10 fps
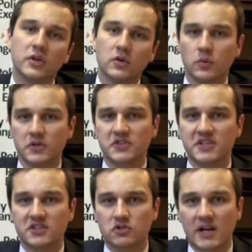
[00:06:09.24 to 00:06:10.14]
We all want to
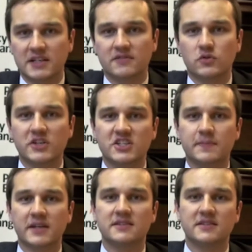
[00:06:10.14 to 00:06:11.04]
see attractive green
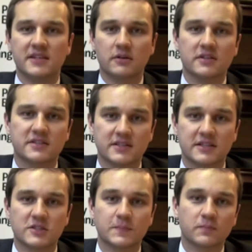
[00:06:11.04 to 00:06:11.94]
spaces near our
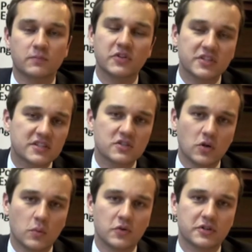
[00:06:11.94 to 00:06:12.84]
cities, but this is
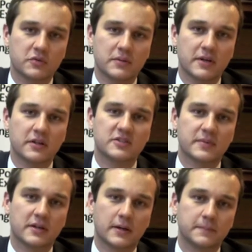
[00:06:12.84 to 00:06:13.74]
not what the Greenbelt has
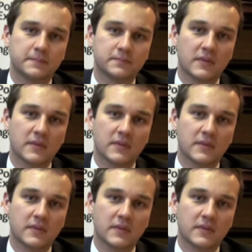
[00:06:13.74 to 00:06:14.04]
become.